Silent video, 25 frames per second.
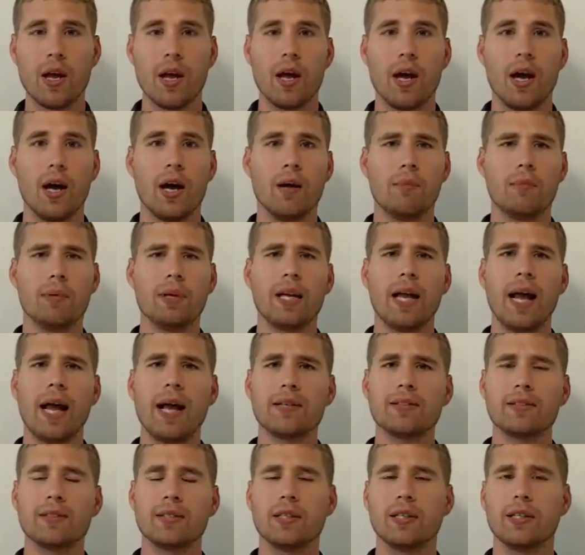But
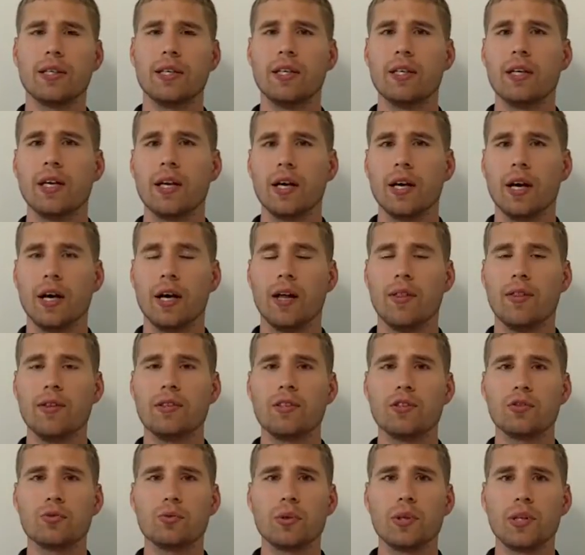lastly,
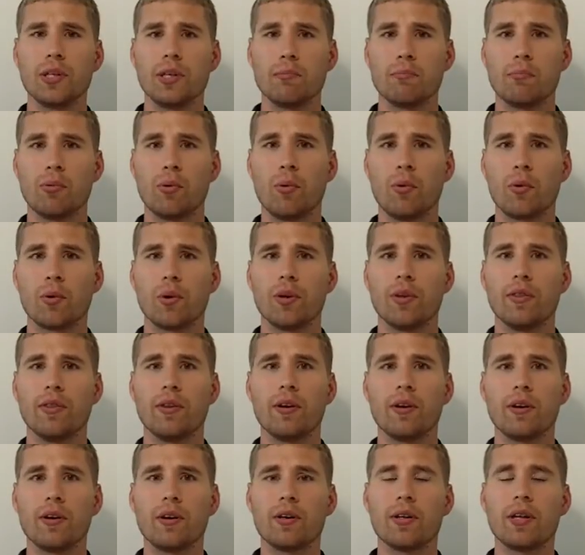this is really important.
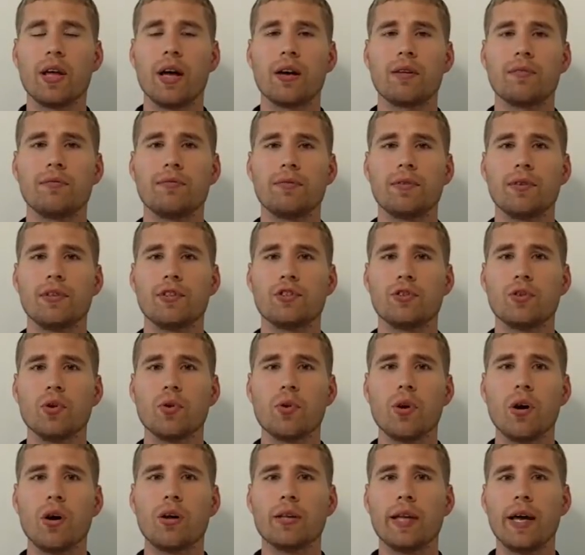There are a lot of
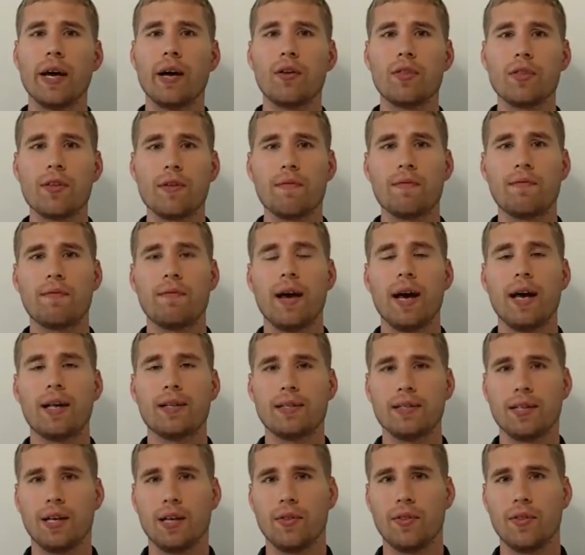so-called healthy
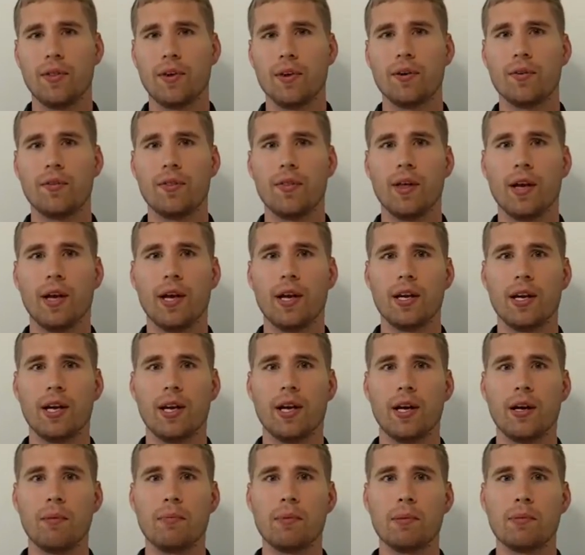fats out there
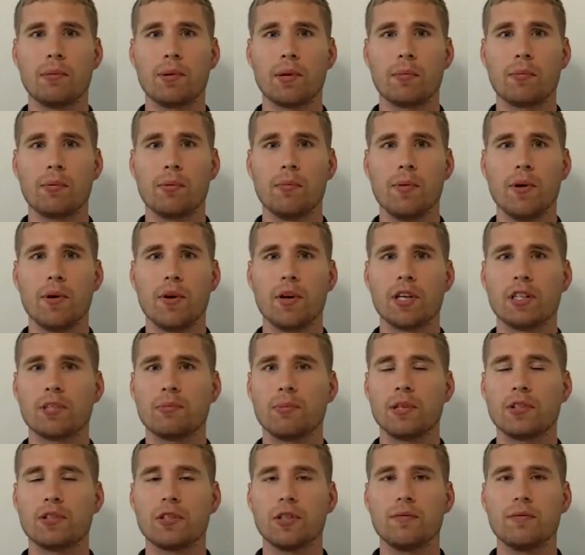that people are promoting,
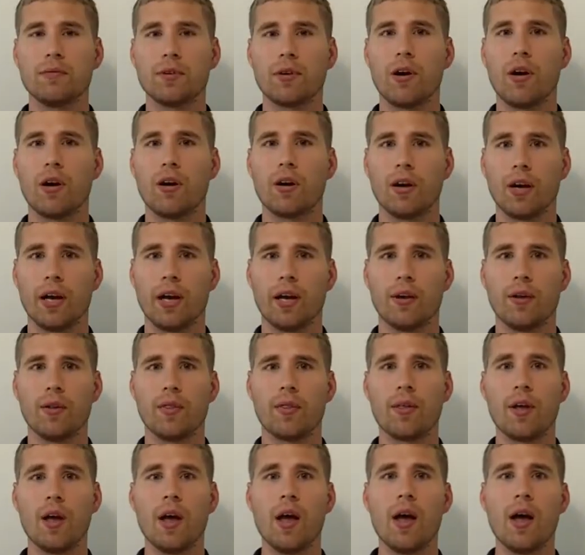especially for heart health,
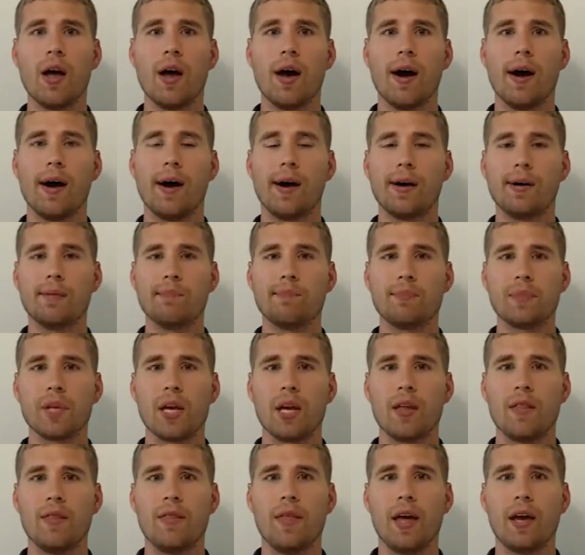
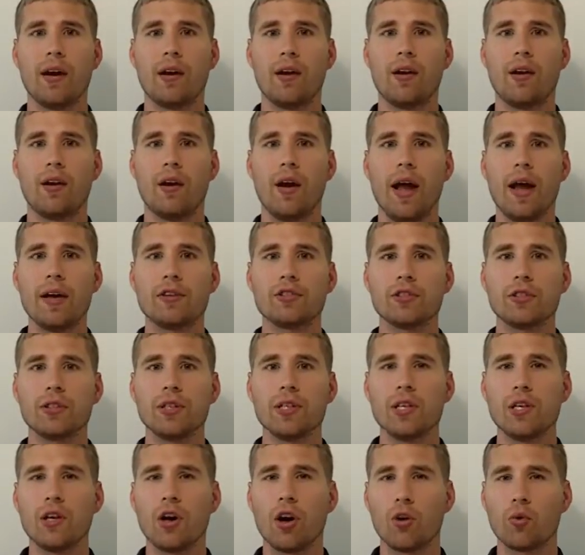that
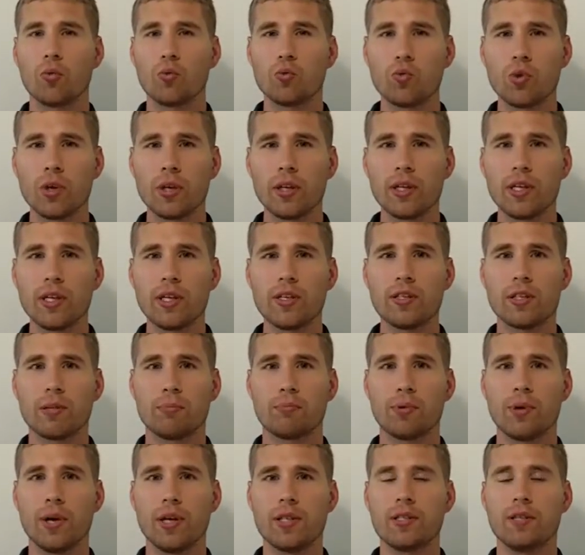actually are really
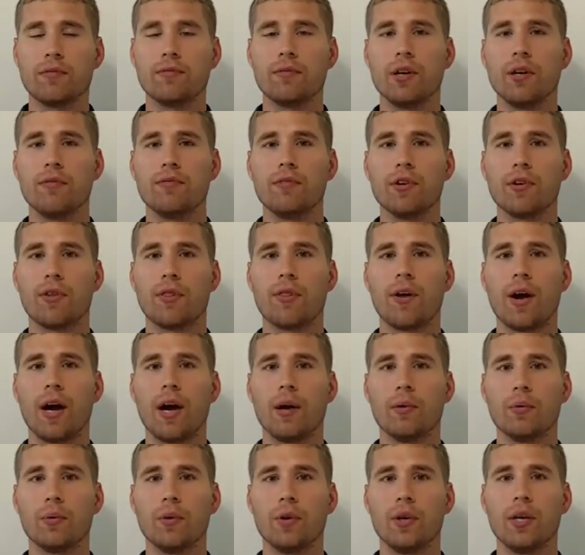suppressive of your
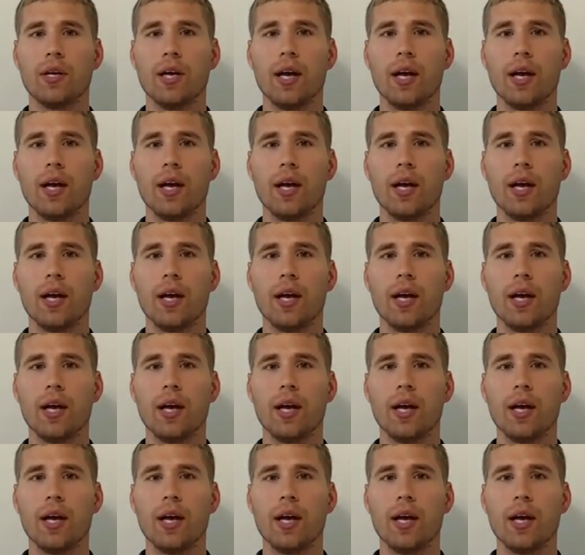thyroid.